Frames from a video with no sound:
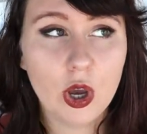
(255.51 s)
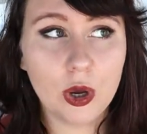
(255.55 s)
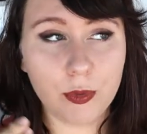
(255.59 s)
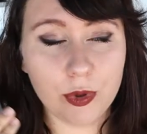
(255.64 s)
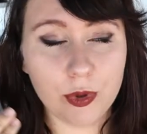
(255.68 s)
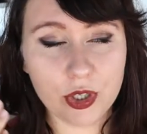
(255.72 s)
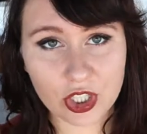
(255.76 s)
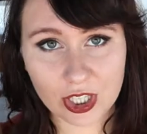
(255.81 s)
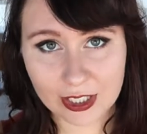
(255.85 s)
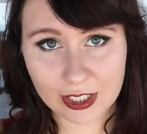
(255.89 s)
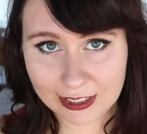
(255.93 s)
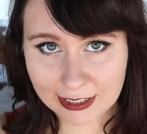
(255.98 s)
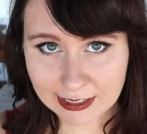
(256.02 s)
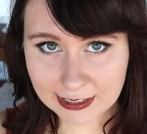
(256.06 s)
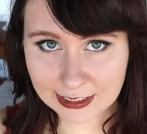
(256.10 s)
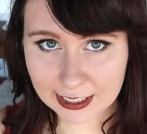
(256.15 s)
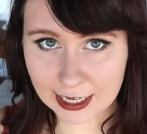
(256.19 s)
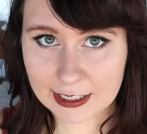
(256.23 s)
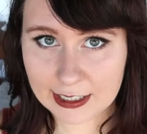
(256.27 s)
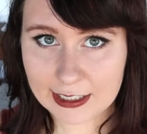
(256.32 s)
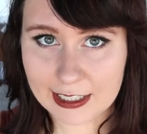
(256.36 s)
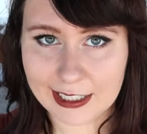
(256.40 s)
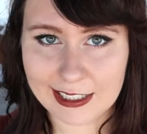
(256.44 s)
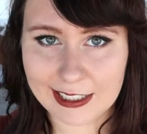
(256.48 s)
Which I can
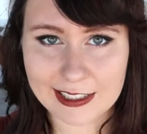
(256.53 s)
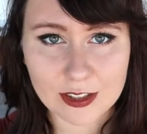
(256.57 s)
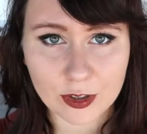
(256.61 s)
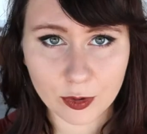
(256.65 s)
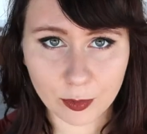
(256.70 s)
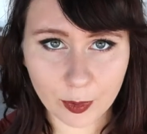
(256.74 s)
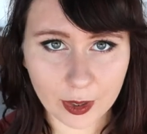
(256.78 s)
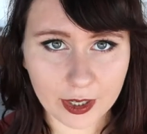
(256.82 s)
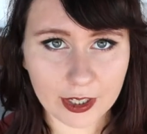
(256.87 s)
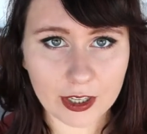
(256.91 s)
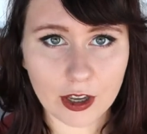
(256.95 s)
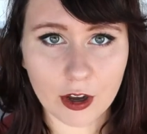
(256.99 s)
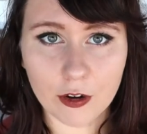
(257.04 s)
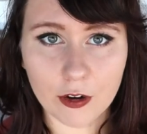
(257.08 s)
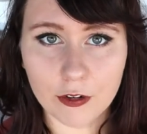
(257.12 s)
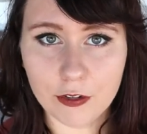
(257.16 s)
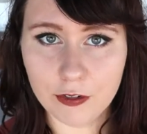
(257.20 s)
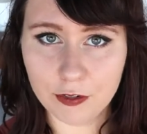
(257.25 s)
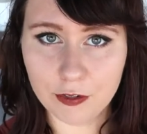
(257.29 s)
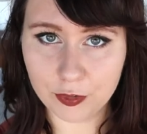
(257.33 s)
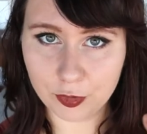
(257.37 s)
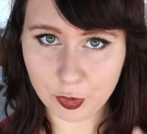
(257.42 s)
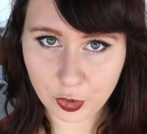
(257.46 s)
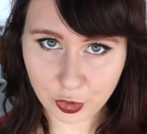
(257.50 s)
get, like it's a way
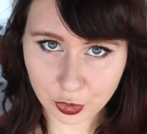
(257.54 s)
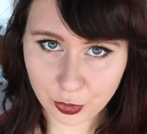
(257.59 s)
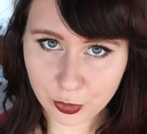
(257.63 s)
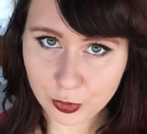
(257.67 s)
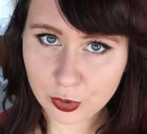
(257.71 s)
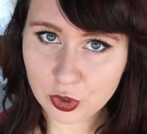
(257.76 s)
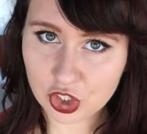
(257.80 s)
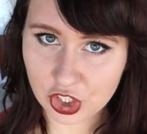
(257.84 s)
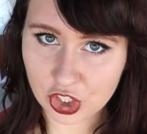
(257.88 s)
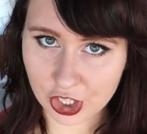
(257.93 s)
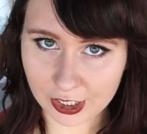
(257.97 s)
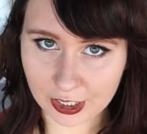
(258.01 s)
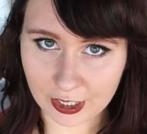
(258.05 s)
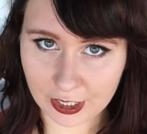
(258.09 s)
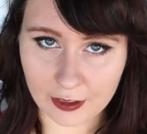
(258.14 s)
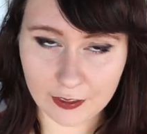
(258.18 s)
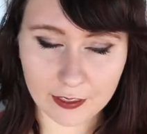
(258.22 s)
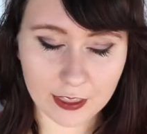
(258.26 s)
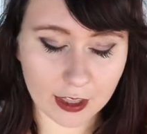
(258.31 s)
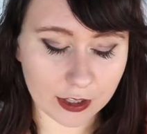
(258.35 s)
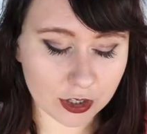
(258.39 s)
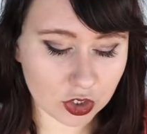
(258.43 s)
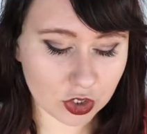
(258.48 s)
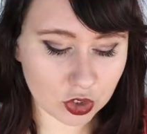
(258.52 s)
of you
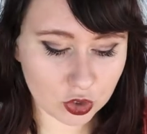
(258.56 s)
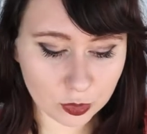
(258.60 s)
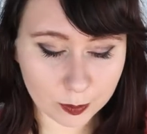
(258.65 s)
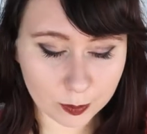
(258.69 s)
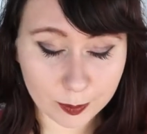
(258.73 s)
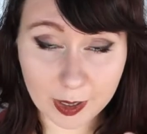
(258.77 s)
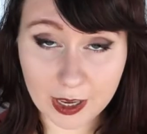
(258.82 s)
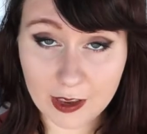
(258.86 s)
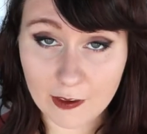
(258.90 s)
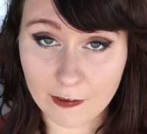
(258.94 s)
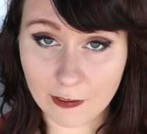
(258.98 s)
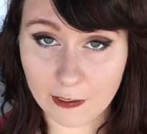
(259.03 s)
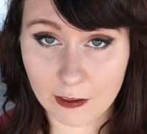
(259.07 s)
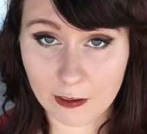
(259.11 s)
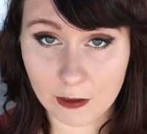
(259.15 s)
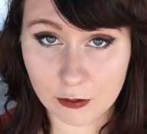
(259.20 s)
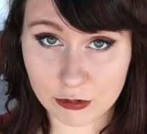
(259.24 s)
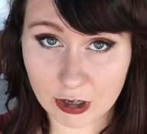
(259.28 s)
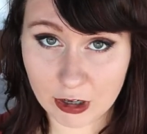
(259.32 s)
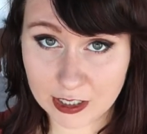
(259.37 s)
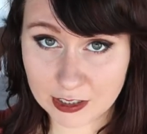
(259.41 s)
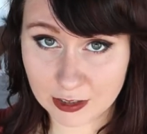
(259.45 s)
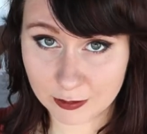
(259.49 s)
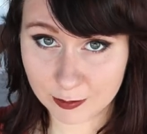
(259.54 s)
checking that you paid the
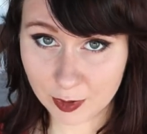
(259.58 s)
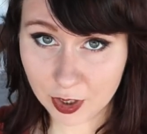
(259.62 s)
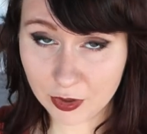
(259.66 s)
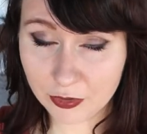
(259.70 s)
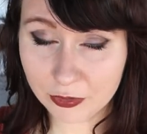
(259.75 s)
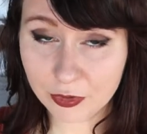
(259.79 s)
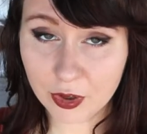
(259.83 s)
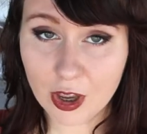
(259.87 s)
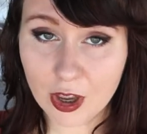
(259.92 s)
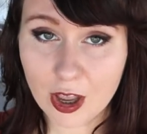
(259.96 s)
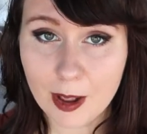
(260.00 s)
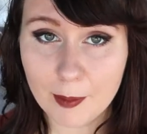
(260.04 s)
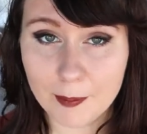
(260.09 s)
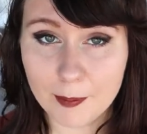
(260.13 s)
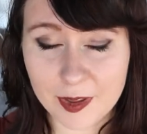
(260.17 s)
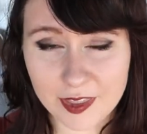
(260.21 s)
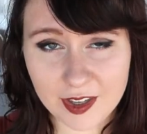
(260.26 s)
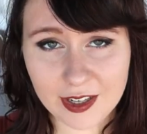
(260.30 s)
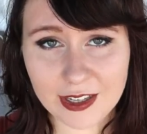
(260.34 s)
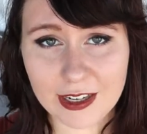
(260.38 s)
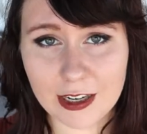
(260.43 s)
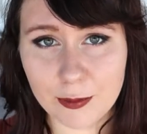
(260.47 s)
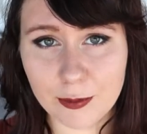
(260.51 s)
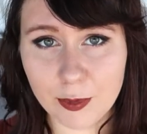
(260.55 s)
right amount. But
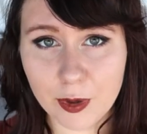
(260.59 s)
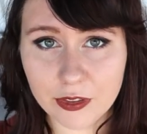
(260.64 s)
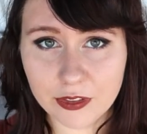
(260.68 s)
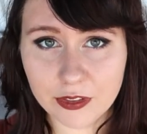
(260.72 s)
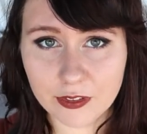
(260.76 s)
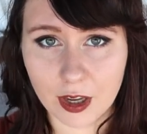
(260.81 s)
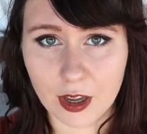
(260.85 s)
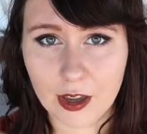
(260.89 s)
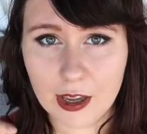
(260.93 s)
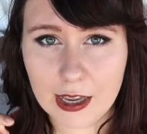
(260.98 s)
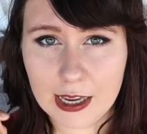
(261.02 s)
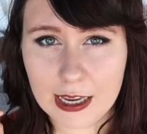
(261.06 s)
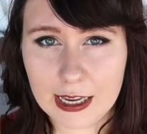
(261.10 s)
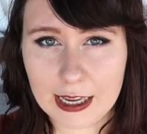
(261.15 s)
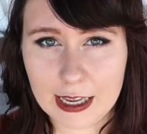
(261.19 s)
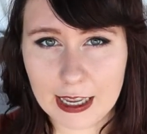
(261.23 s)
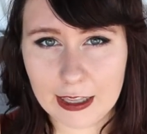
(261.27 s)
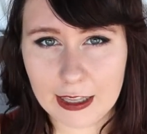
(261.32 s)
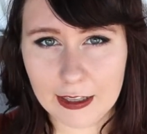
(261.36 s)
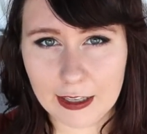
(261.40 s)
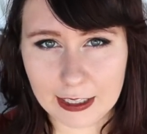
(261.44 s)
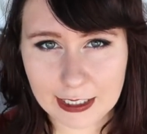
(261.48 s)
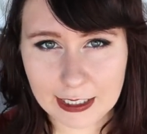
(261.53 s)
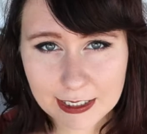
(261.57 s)
then I wonder,
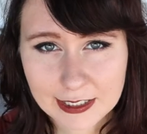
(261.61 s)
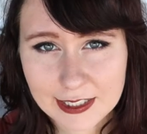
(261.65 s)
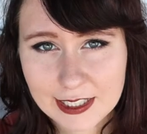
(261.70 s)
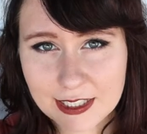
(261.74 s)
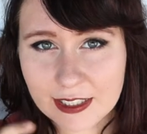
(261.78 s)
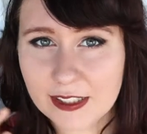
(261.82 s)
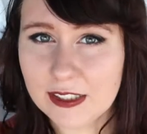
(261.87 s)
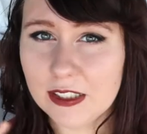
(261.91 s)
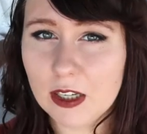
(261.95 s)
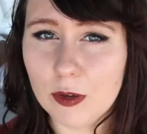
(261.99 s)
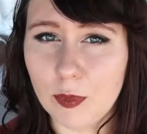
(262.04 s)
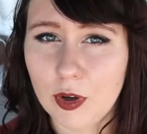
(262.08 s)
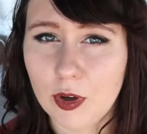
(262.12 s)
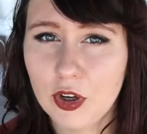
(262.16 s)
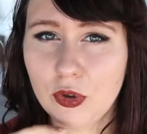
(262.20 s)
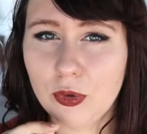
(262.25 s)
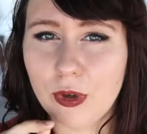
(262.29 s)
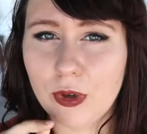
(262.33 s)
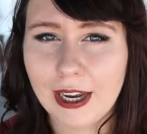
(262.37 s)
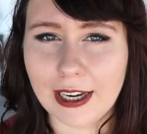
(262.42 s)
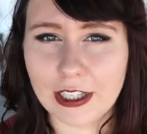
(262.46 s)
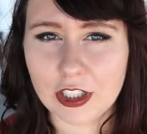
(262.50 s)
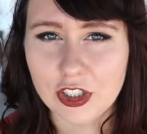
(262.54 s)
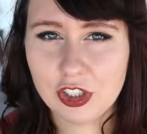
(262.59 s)
is there someone
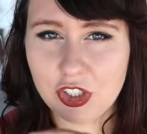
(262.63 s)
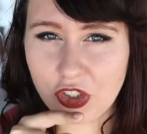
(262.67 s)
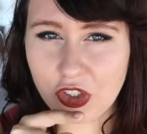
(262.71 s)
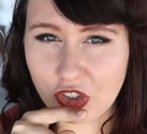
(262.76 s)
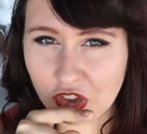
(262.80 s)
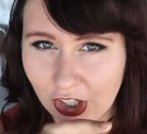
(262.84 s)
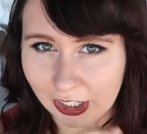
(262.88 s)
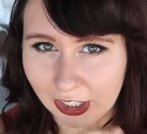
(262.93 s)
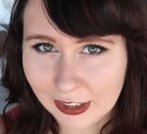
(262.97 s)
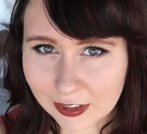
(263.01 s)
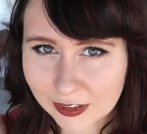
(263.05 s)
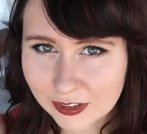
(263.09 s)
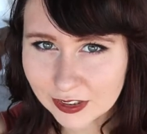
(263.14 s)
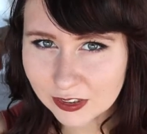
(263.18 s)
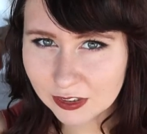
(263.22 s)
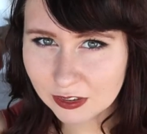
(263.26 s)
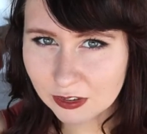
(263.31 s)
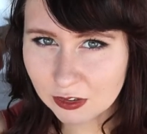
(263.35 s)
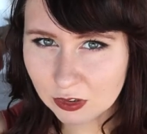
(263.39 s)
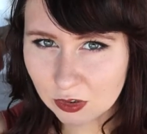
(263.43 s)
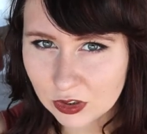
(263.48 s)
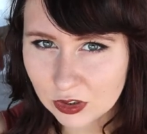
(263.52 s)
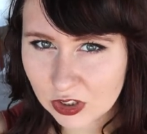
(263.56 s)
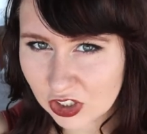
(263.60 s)
who actually checks
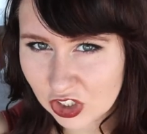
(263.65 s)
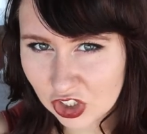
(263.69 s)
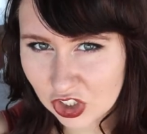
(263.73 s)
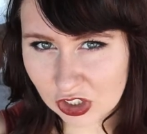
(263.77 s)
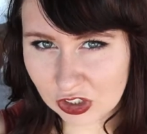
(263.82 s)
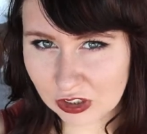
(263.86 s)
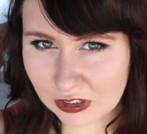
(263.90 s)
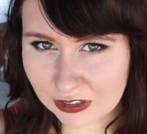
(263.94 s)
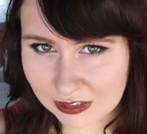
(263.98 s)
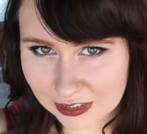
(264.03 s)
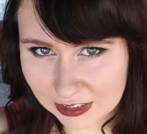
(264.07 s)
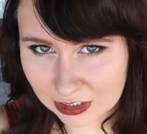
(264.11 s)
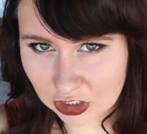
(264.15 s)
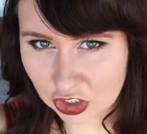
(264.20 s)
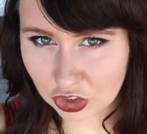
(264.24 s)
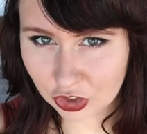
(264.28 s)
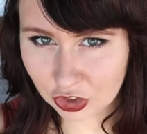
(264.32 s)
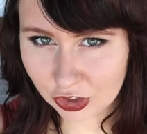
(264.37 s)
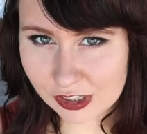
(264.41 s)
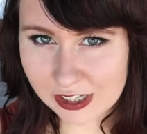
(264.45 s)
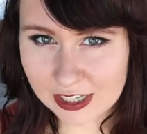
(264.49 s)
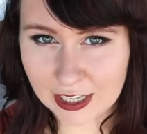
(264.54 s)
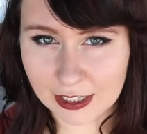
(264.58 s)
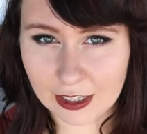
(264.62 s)
those
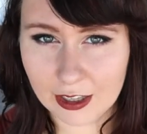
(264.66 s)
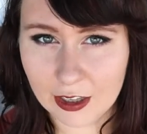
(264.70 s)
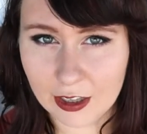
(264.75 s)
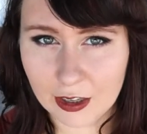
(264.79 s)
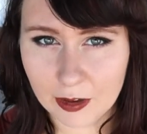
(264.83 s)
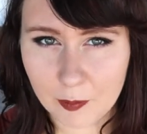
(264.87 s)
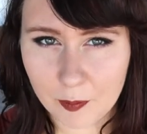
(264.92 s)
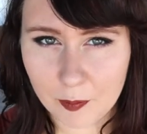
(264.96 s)
signatures? Like,